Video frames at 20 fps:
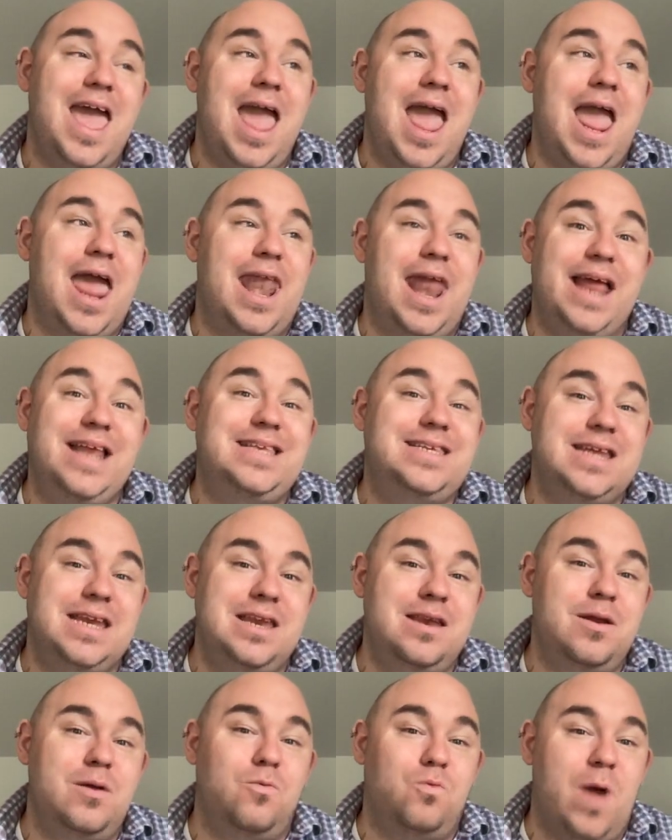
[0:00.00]
and I
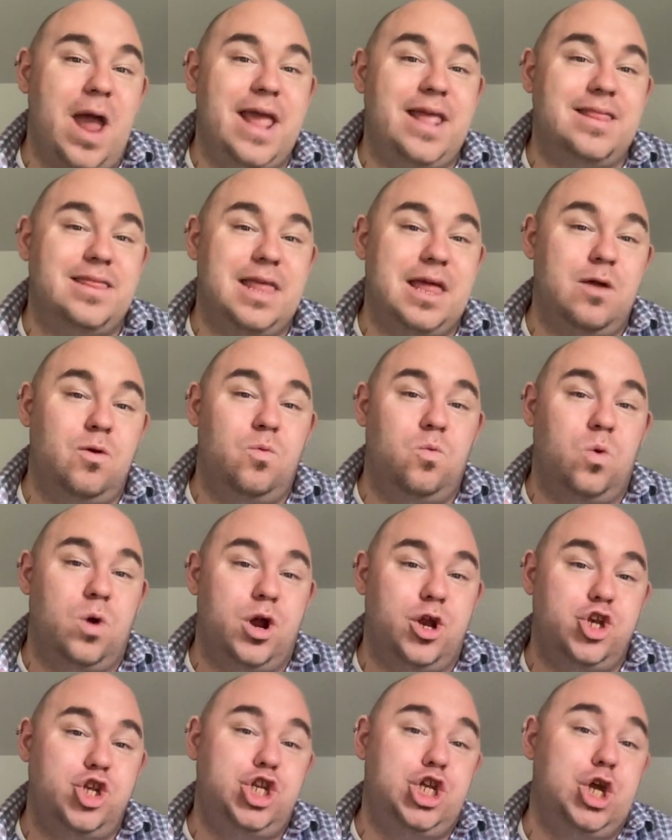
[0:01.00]
didn't write the
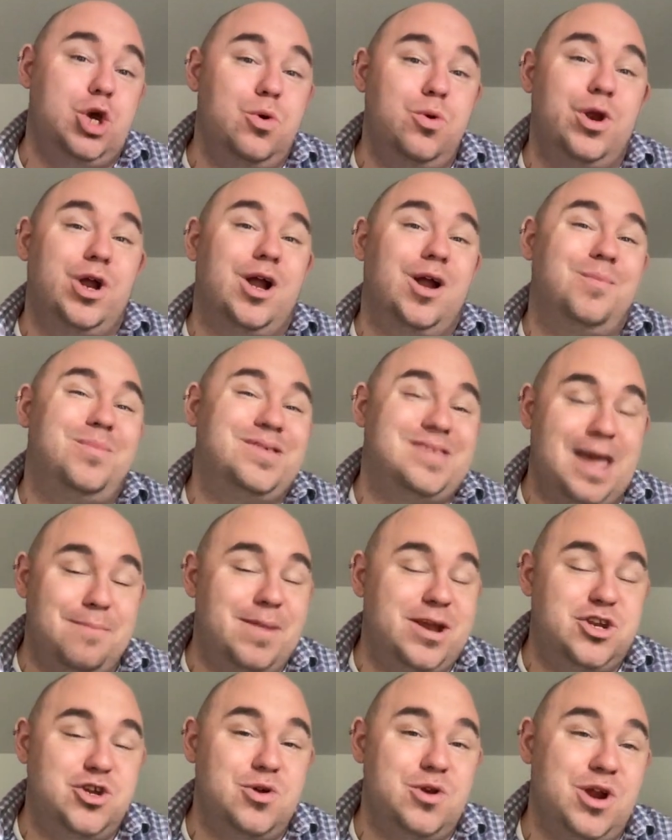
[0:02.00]
word tutor beside
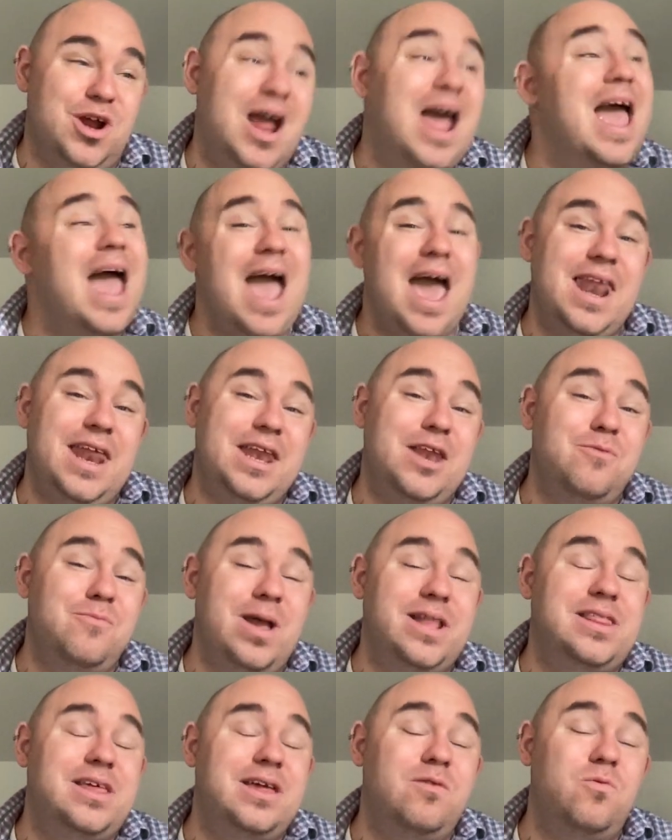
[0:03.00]
my tutor, and I didn't
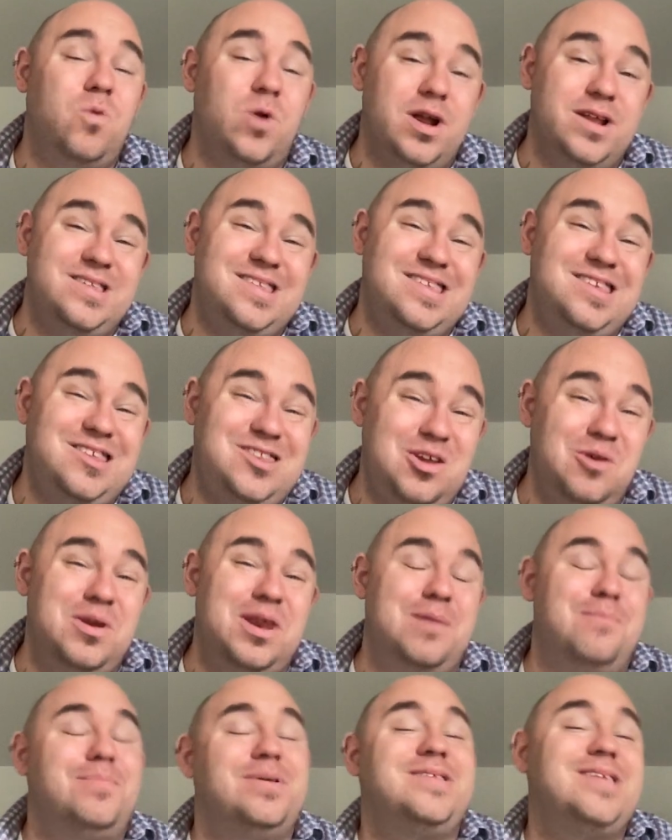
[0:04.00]
write the word
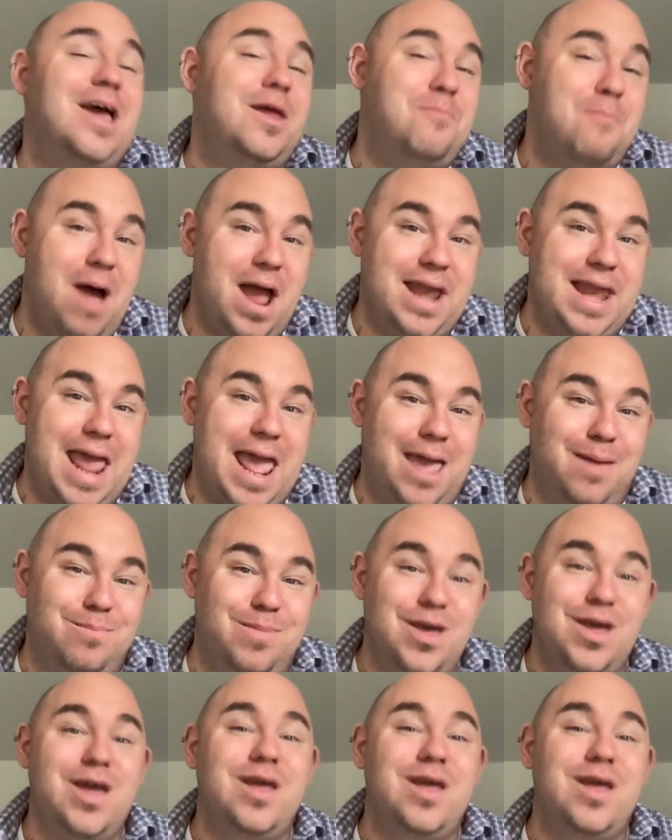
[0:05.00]
student beside my name.